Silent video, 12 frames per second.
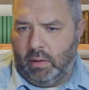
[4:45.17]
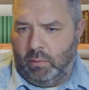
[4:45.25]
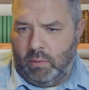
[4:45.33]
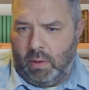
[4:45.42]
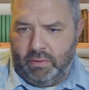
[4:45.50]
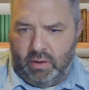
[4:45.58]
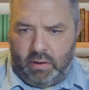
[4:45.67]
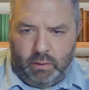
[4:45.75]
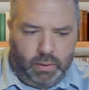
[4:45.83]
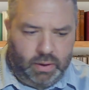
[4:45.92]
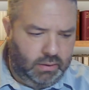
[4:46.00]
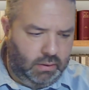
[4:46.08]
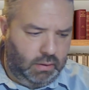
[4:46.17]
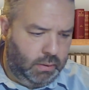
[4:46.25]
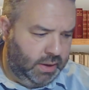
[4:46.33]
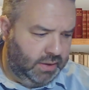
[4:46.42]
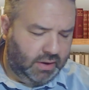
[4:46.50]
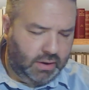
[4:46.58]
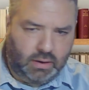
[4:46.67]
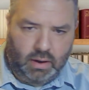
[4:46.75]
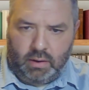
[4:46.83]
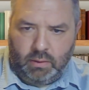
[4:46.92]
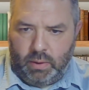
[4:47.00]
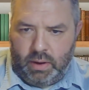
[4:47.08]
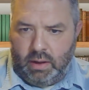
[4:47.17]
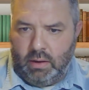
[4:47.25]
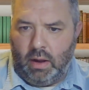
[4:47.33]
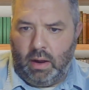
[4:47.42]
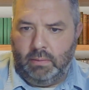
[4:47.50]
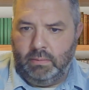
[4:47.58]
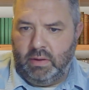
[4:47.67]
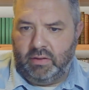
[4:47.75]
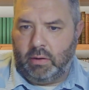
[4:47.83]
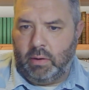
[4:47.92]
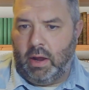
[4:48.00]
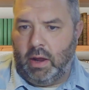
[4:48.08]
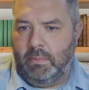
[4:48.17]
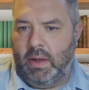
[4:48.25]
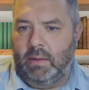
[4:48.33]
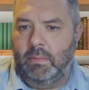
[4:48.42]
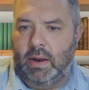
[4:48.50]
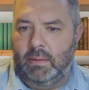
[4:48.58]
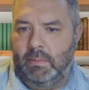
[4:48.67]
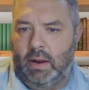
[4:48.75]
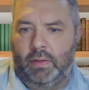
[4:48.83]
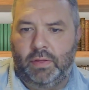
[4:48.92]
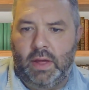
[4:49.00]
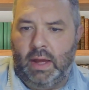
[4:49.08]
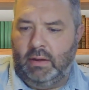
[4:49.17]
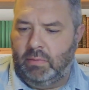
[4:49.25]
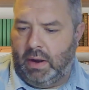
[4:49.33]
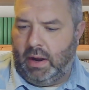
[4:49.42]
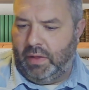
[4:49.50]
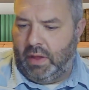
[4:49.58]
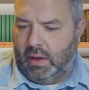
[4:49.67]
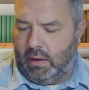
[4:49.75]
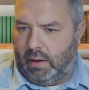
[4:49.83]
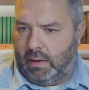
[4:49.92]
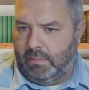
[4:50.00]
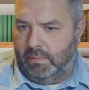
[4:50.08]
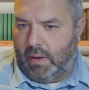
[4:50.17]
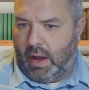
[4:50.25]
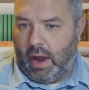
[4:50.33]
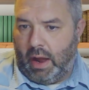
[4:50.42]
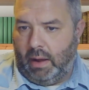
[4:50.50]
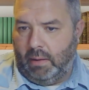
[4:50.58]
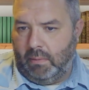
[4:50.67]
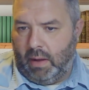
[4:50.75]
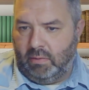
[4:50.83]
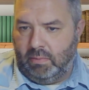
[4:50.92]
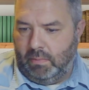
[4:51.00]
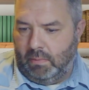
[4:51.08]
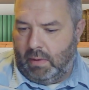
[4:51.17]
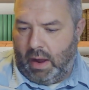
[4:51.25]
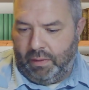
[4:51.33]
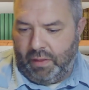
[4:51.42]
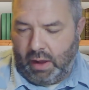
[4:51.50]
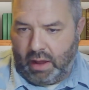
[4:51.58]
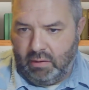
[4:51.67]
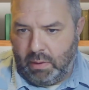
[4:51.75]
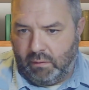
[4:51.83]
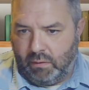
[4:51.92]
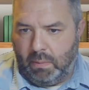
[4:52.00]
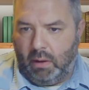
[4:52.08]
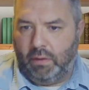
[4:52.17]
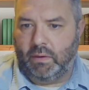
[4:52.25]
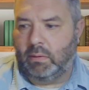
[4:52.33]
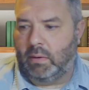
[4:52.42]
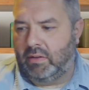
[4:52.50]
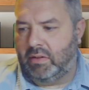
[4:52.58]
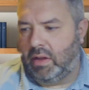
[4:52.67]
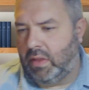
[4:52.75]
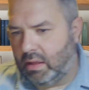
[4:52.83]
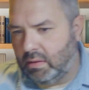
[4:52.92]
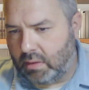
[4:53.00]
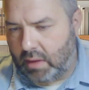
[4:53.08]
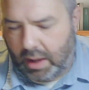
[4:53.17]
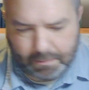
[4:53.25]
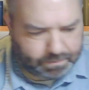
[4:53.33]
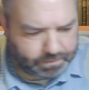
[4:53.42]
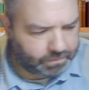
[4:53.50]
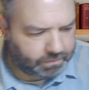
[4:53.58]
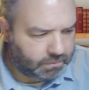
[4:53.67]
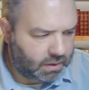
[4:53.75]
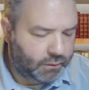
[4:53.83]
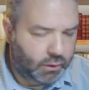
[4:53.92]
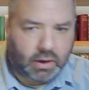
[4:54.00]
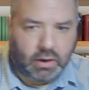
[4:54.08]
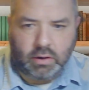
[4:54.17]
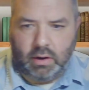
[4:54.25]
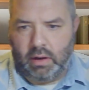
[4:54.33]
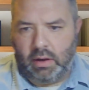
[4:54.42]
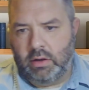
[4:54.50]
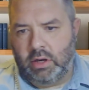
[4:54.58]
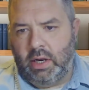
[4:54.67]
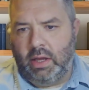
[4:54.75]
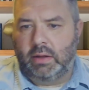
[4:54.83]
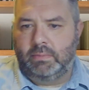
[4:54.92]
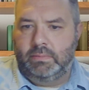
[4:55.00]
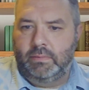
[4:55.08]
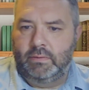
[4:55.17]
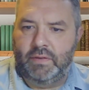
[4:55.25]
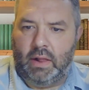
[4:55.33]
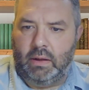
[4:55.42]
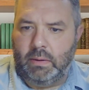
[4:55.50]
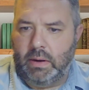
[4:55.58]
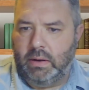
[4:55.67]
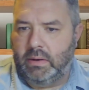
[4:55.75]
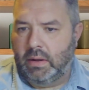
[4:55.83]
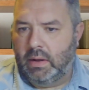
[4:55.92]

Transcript: Representative Ruiz and we disagree on many, many, many things, but I think I think I speak for both of us when I say that he's congenial fellow and